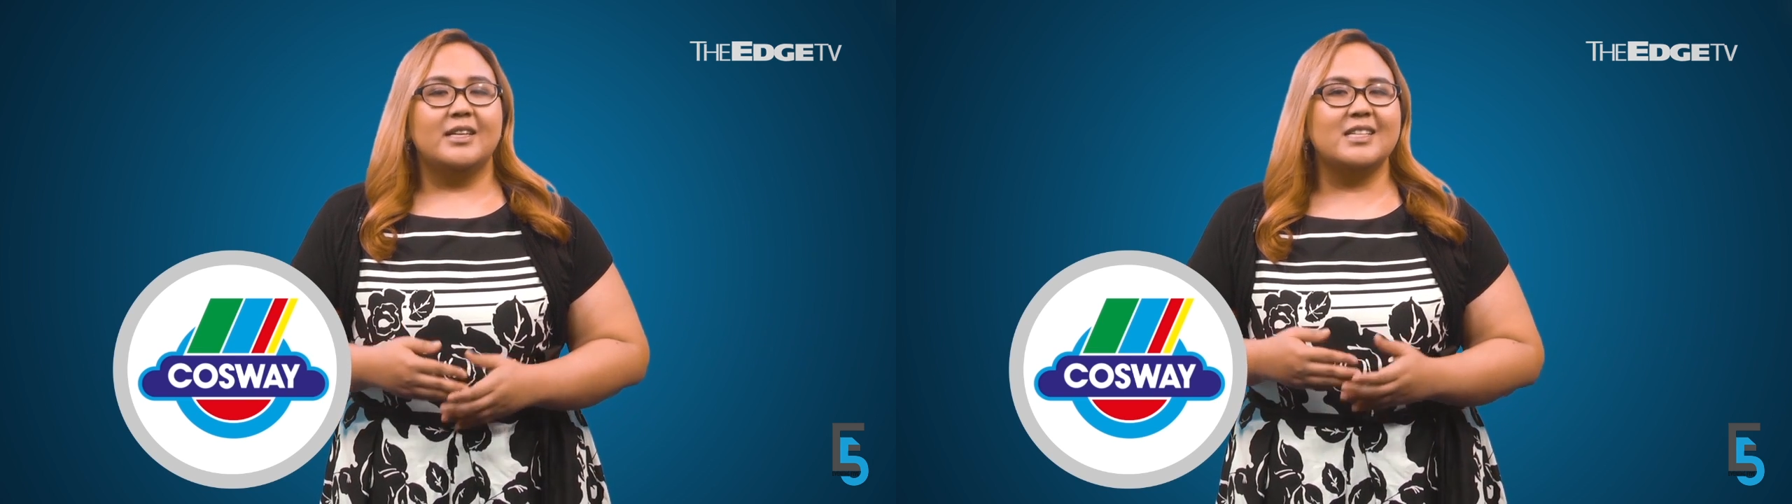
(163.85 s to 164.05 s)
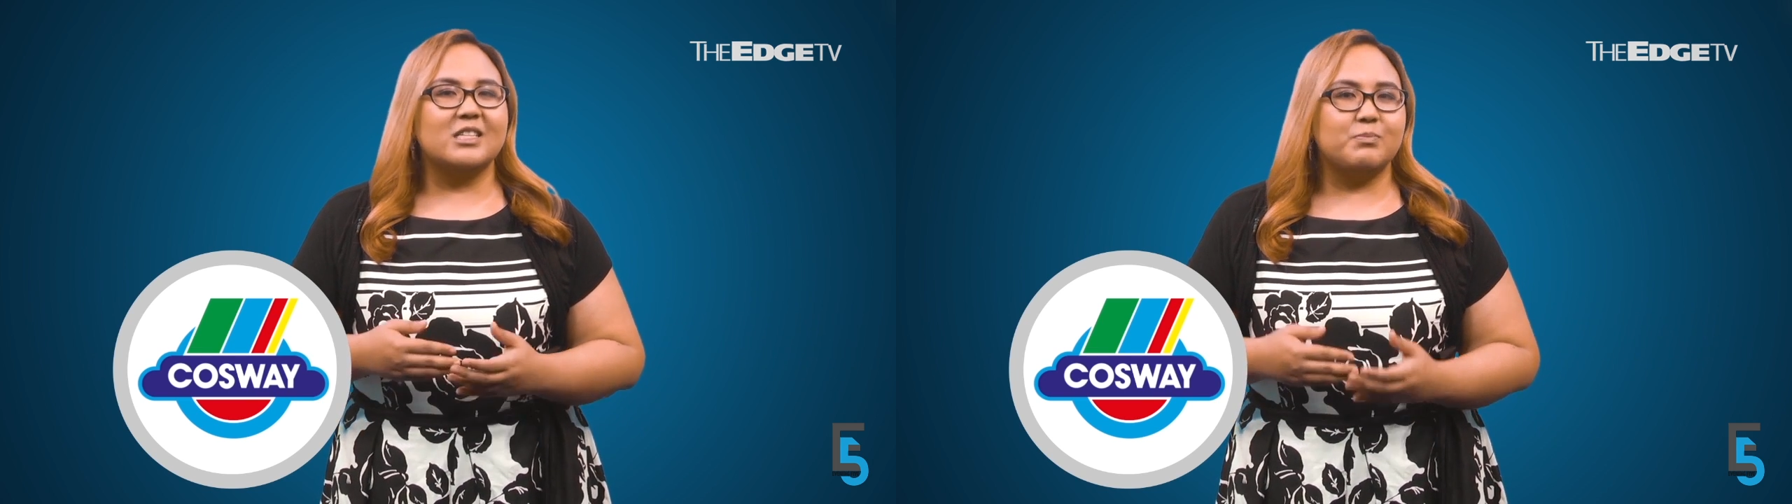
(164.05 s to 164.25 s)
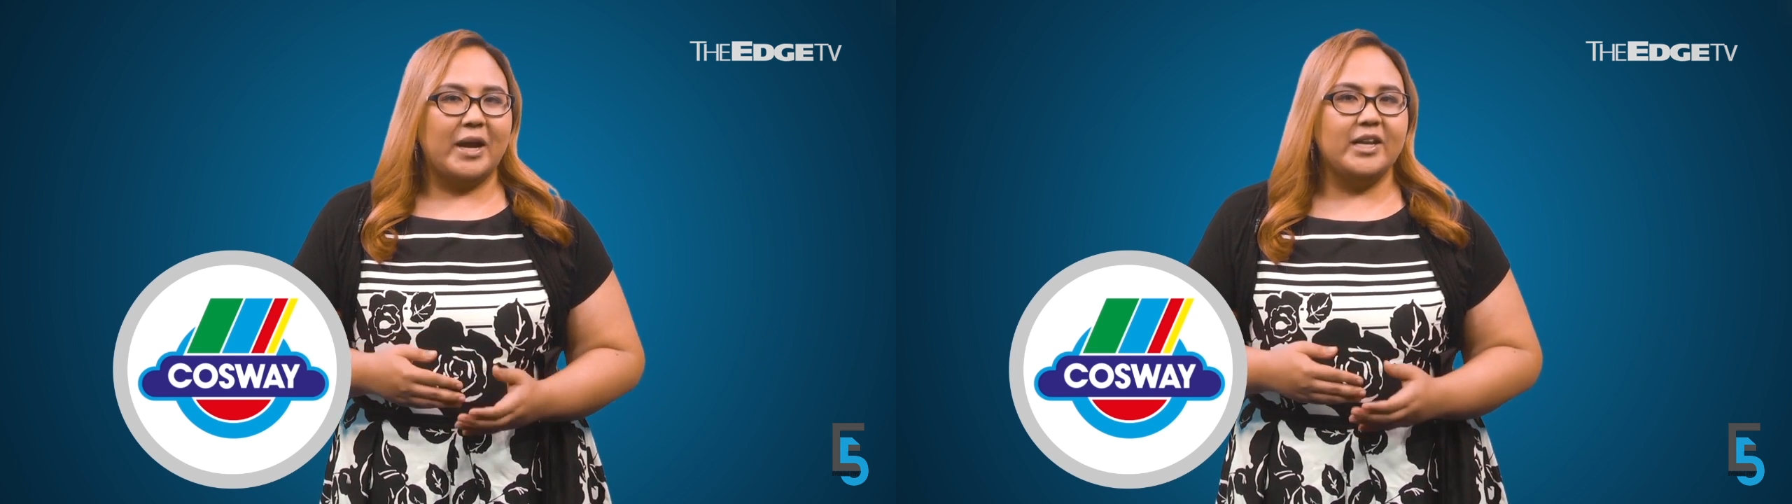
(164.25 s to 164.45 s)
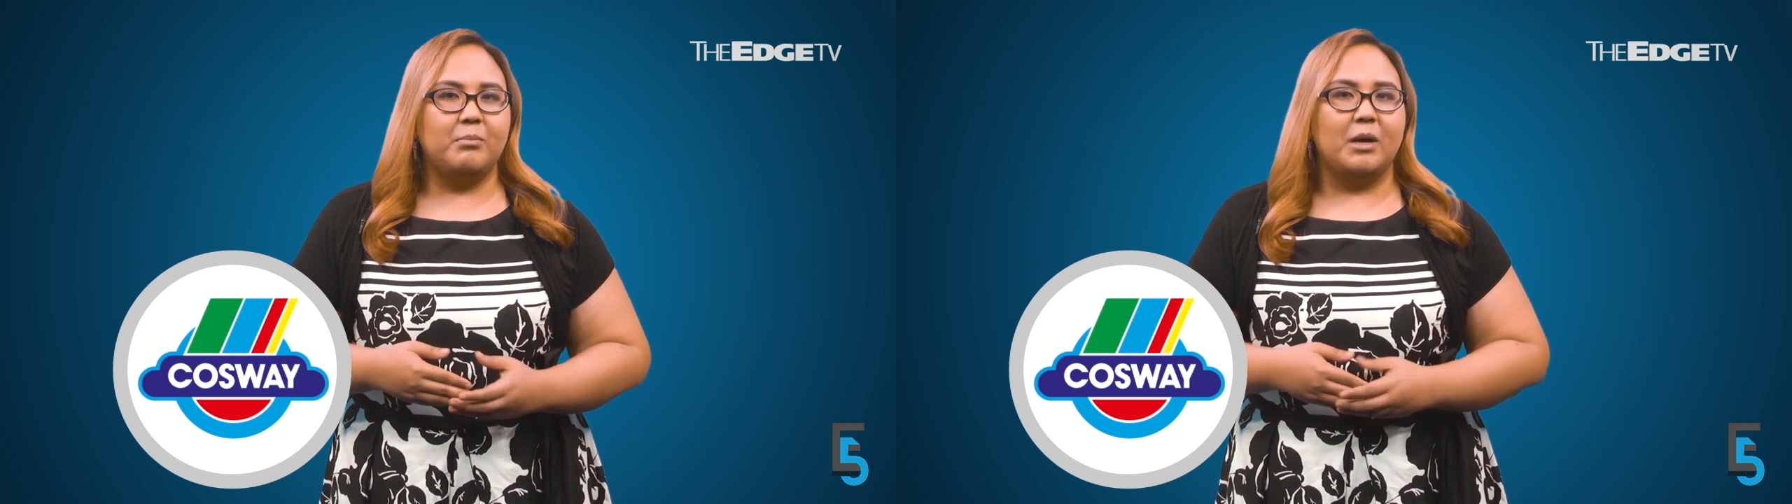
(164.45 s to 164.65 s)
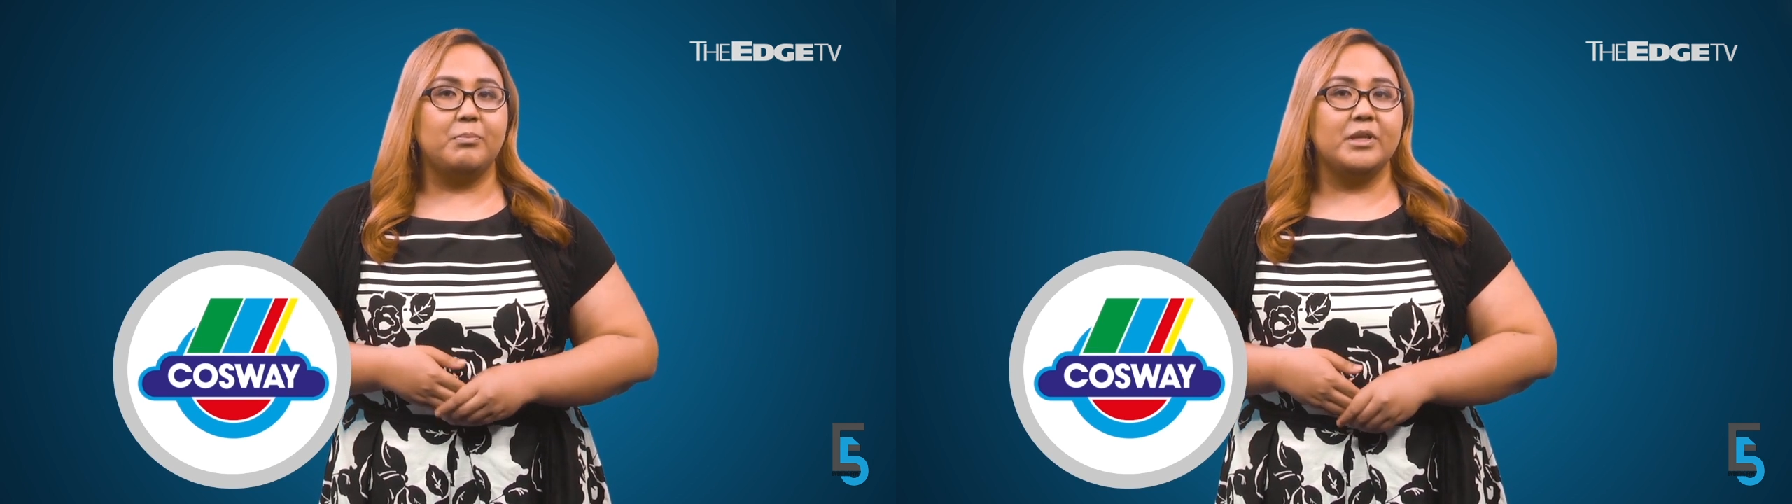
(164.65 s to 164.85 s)
despite a
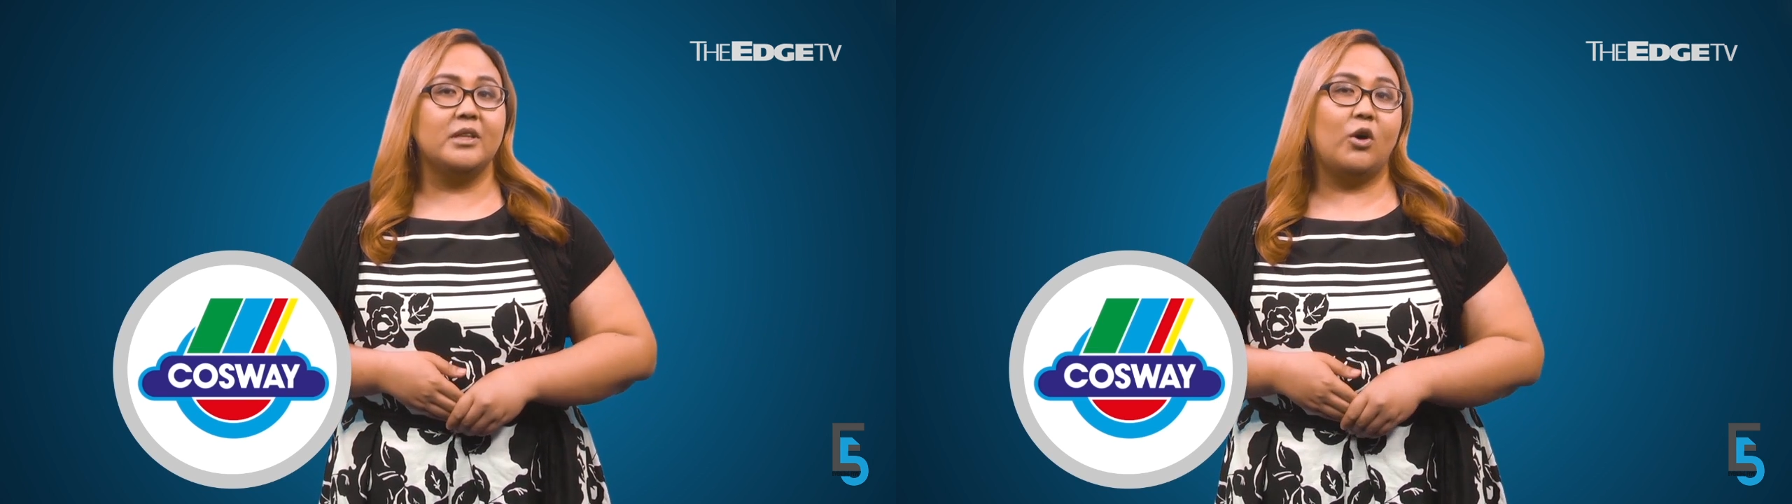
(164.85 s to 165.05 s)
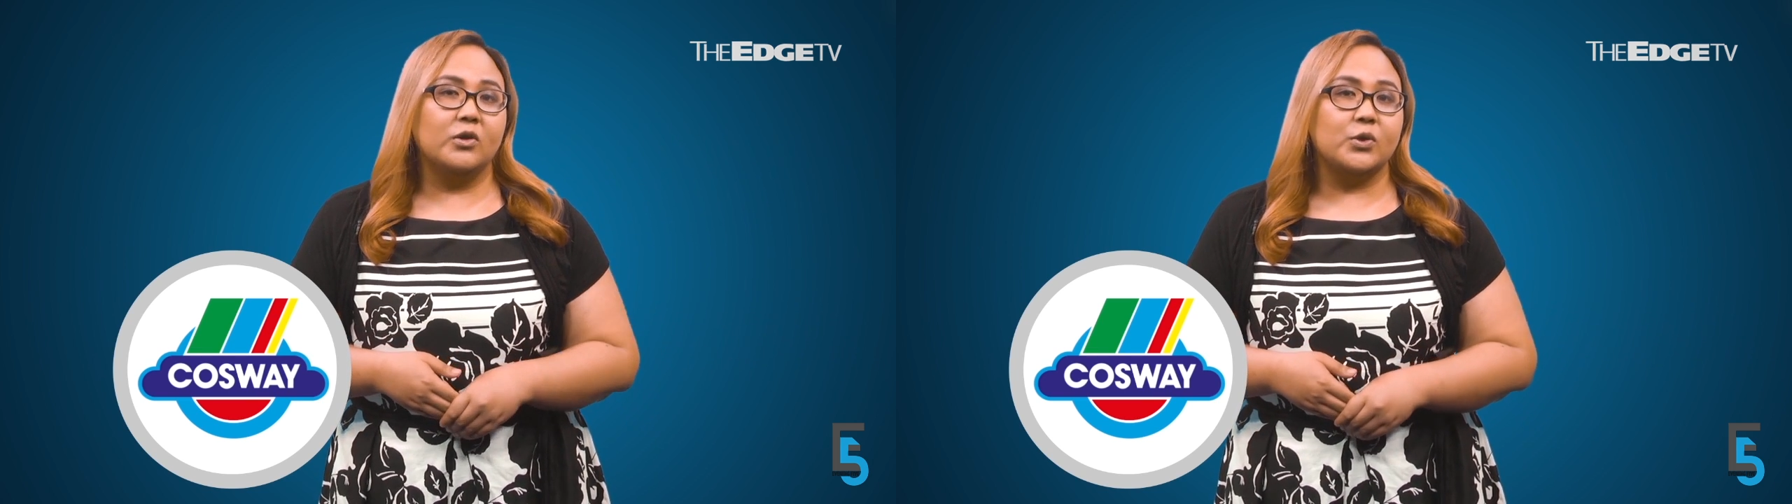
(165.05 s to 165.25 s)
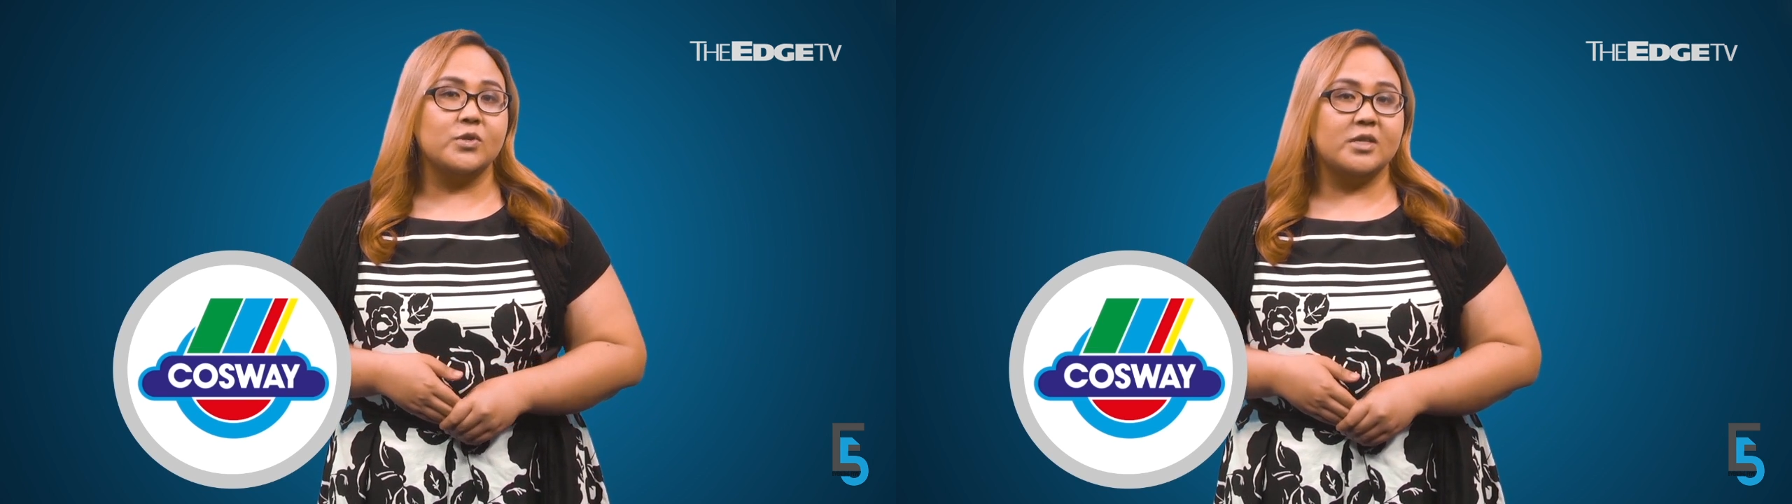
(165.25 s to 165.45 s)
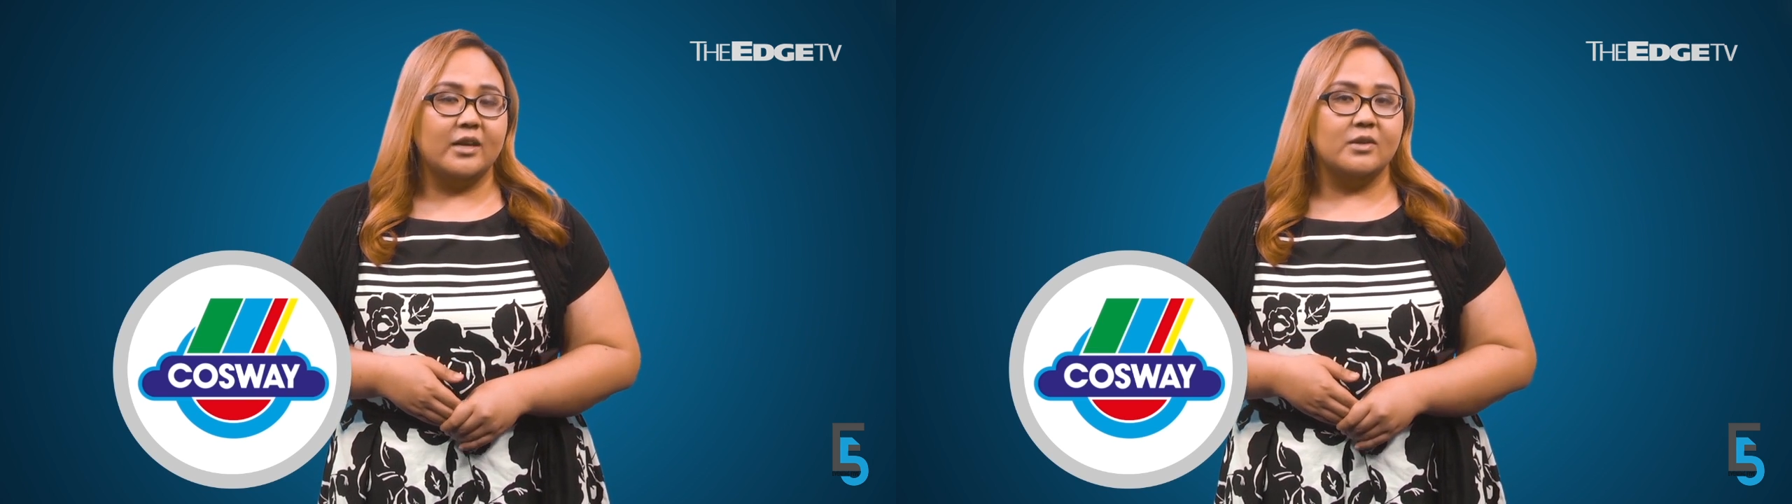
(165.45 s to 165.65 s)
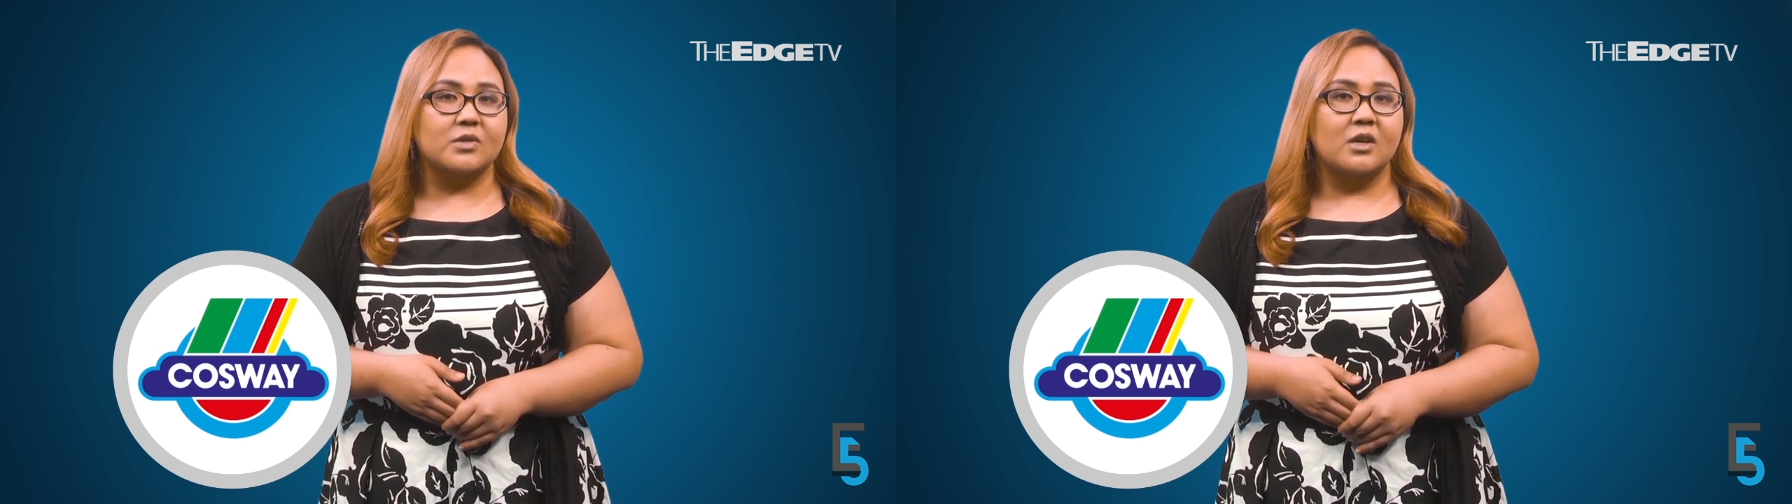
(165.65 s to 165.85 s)
bump in the auto
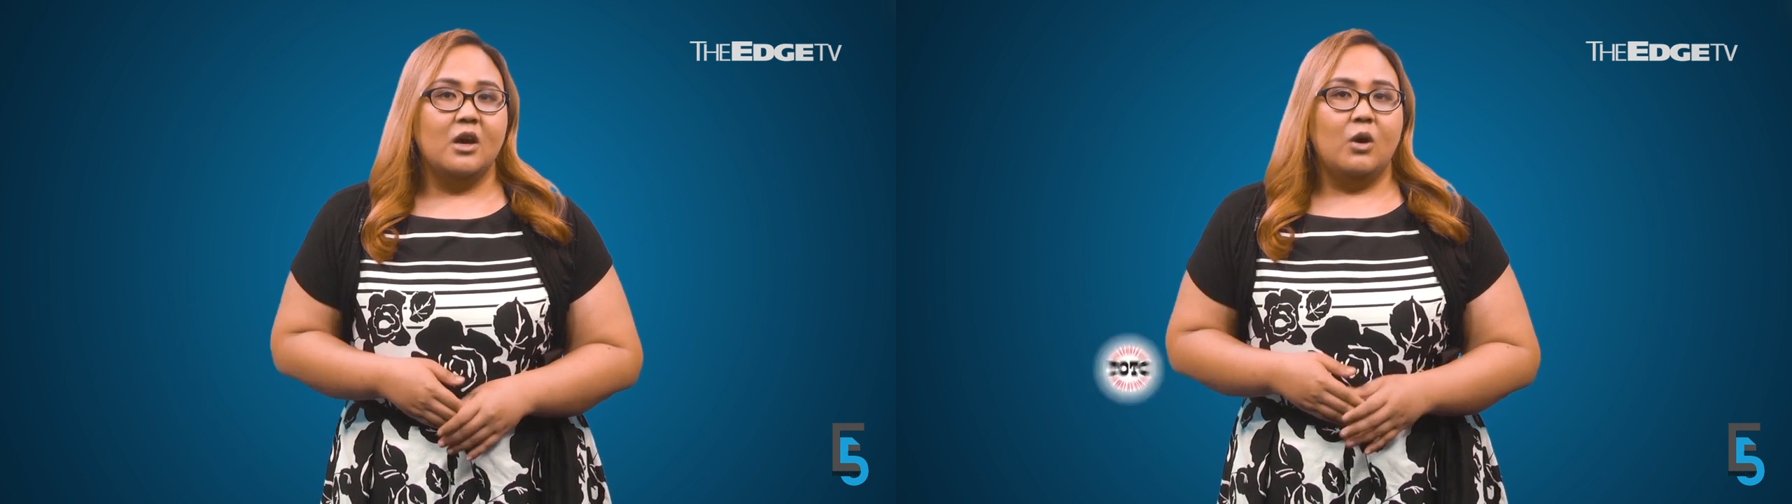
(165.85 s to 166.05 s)
sales,